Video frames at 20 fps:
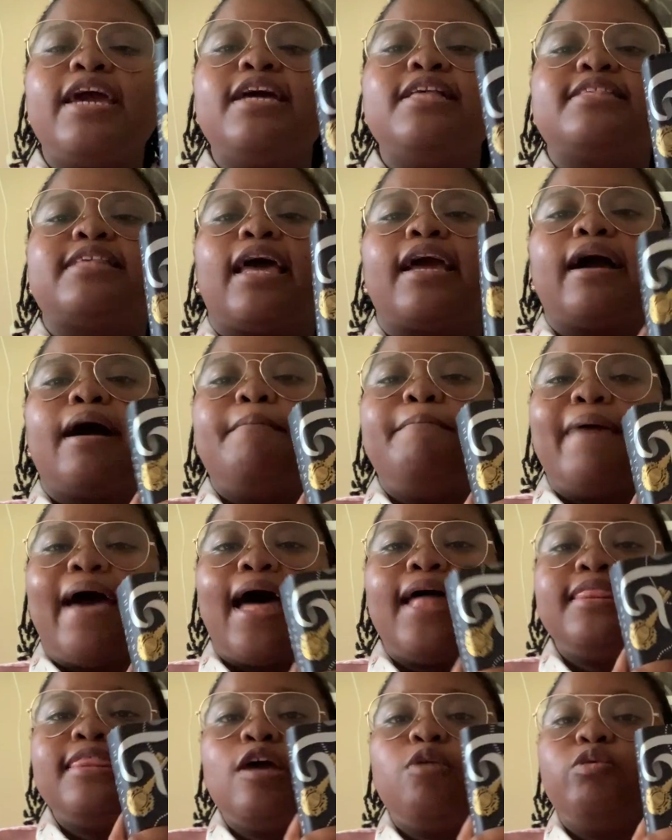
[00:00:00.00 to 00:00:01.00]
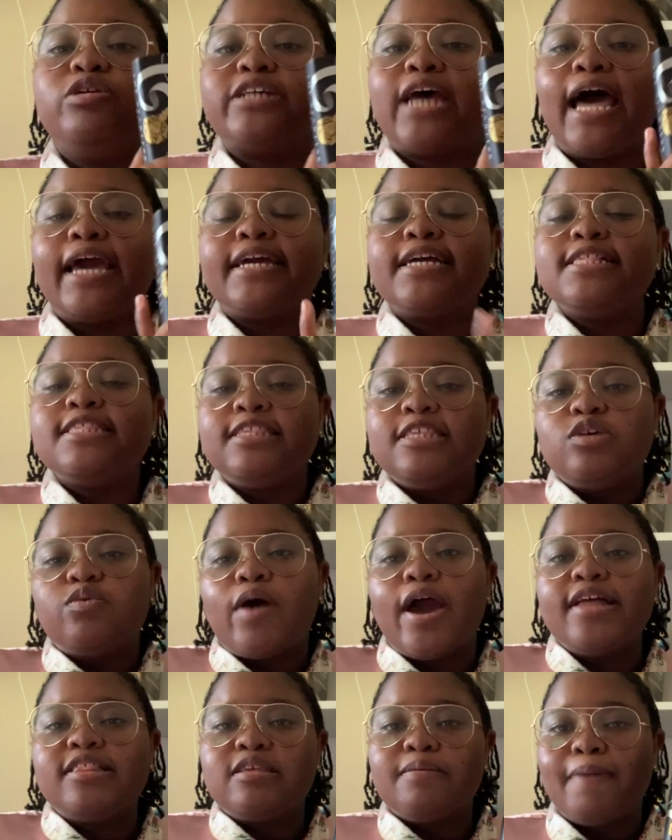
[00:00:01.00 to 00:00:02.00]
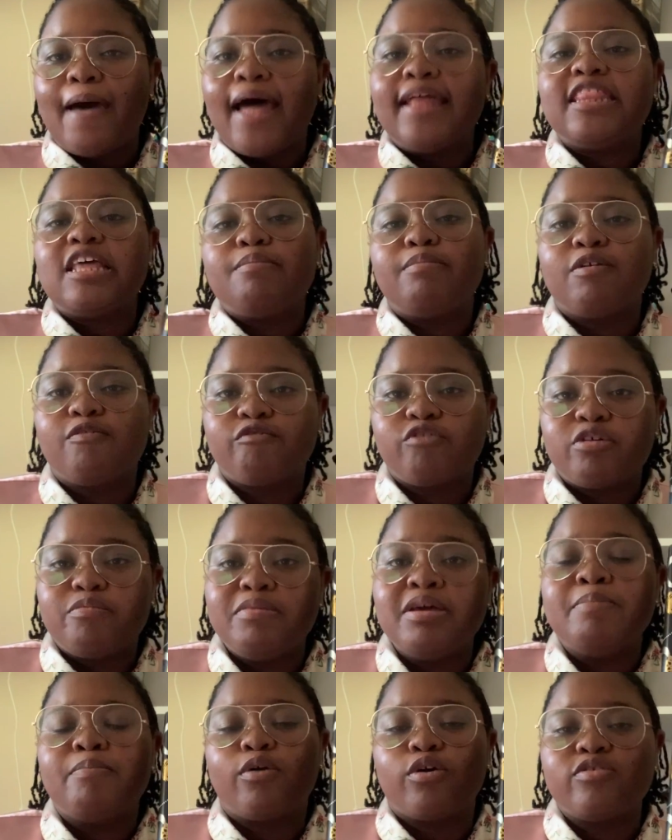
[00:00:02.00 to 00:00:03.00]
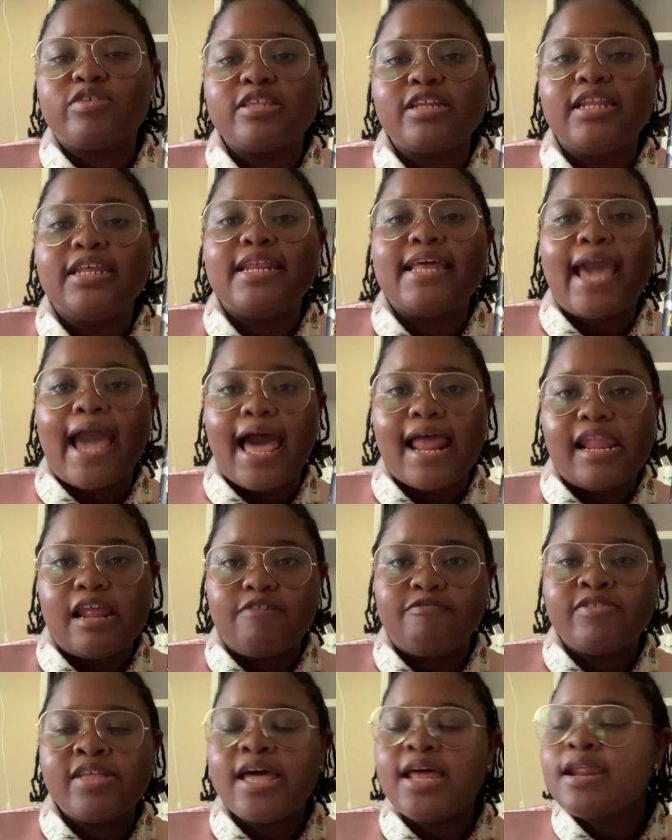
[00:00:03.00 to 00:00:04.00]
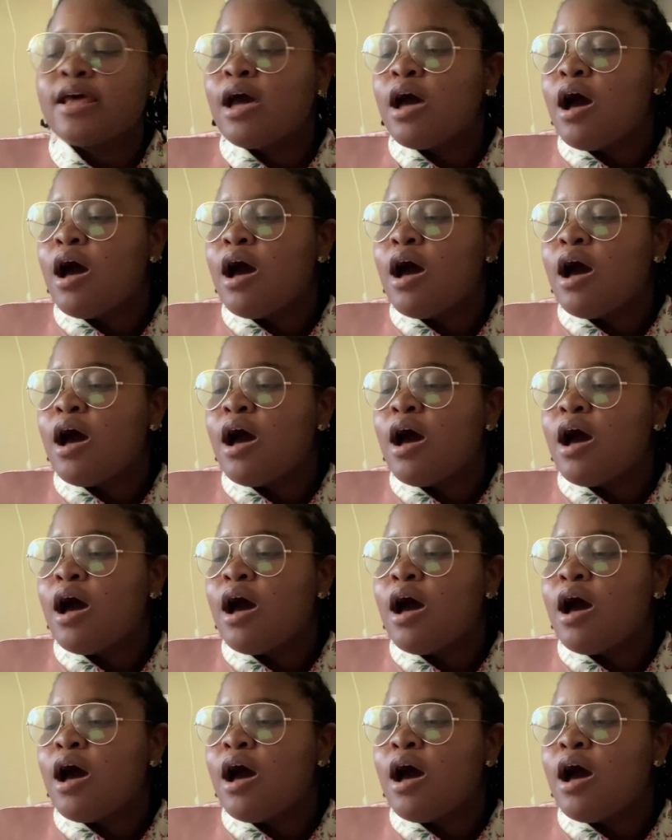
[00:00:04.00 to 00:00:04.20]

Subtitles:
is like a bad thing, which I can see why it's a bad thing, but for me personally, I loved it.